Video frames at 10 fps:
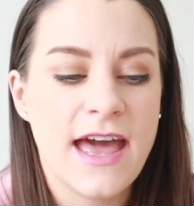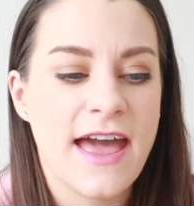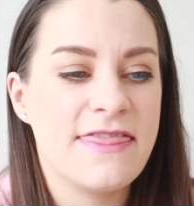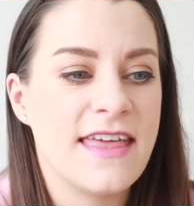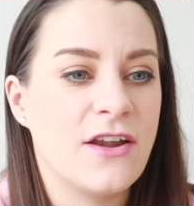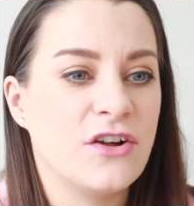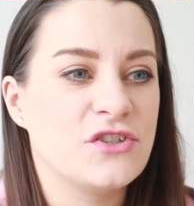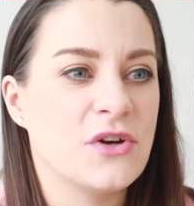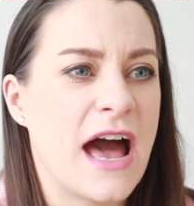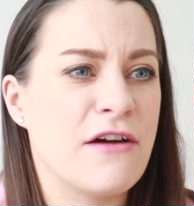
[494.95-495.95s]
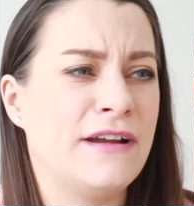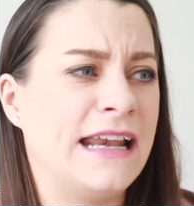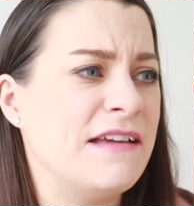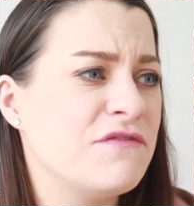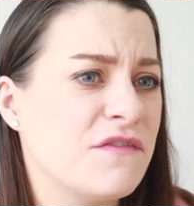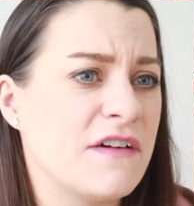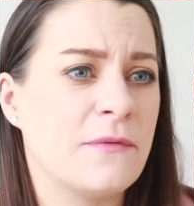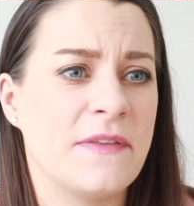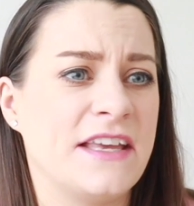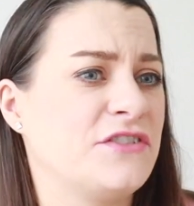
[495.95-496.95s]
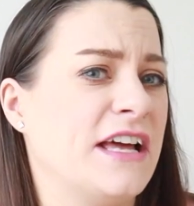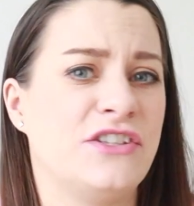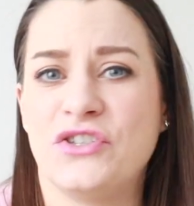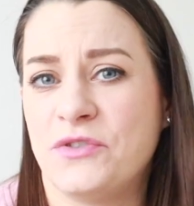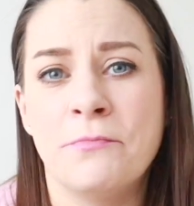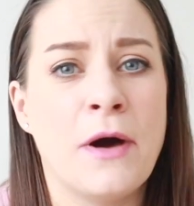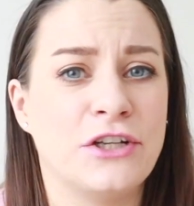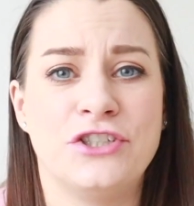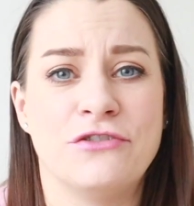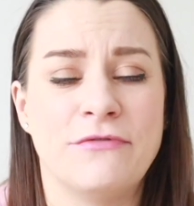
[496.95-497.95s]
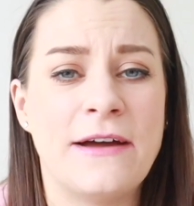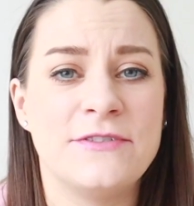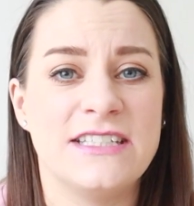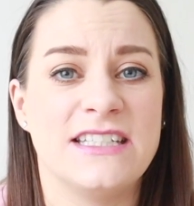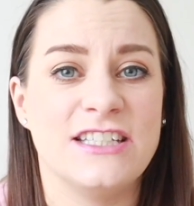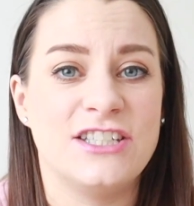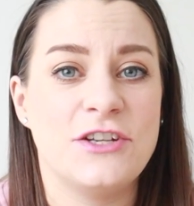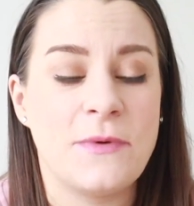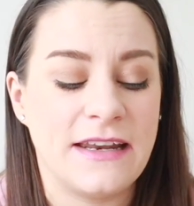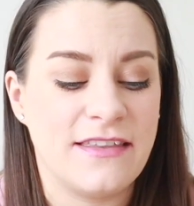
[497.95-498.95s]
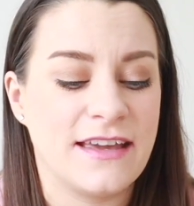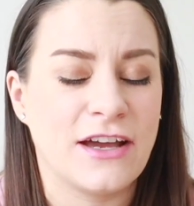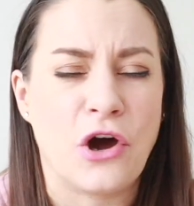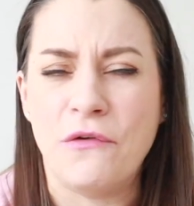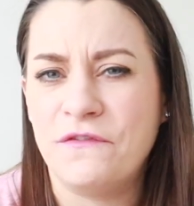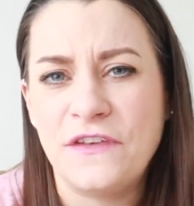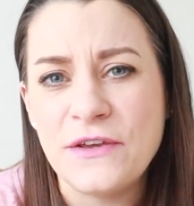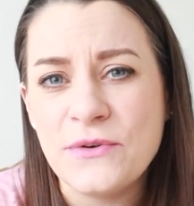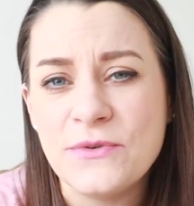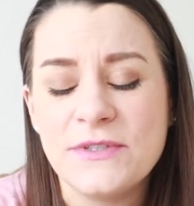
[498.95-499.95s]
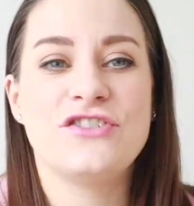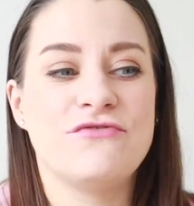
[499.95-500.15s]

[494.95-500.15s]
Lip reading: and then also how relieved they felt when the Israelites just marched around and didn't do anything and confused.